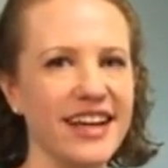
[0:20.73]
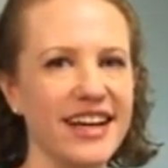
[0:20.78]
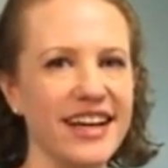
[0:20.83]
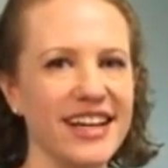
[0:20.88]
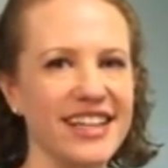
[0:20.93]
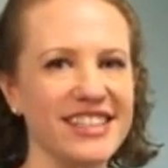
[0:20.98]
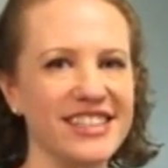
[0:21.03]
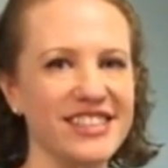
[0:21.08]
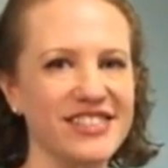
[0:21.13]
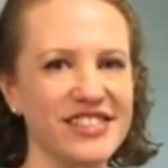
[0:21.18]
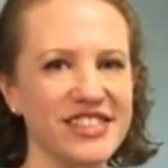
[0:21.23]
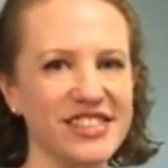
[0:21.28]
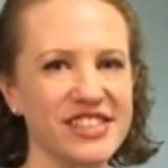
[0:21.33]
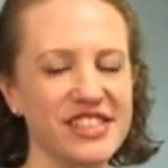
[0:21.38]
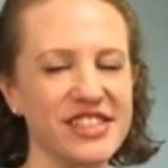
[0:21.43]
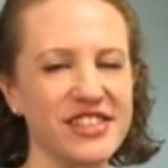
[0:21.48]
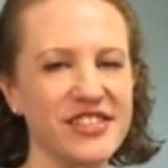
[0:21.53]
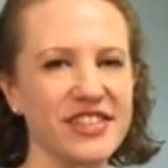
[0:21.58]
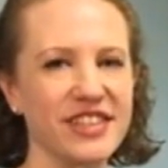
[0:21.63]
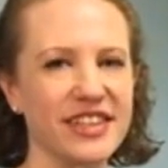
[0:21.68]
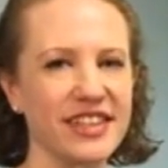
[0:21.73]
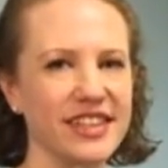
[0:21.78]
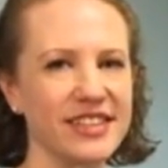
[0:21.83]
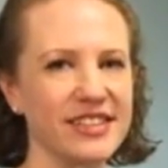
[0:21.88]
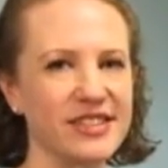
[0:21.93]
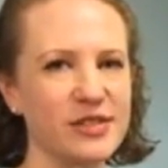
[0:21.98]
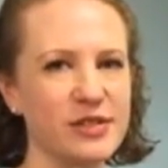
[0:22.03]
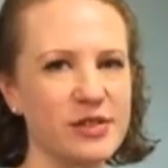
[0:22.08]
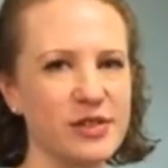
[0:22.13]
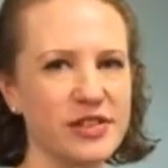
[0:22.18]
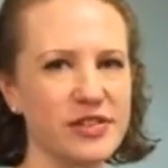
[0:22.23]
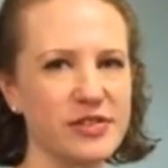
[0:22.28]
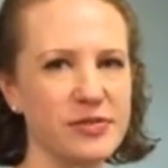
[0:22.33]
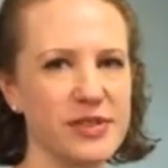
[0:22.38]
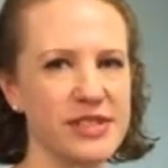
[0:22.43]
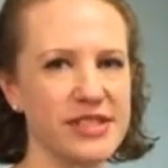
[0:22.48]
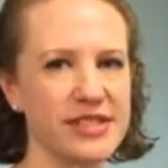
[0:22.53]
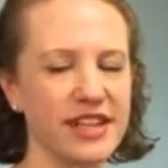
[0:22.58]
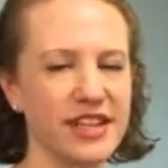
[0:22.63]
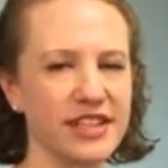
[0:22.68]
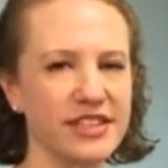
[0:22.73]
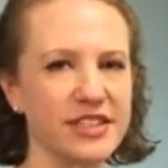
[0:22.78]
a division of Atlanta School of Massage,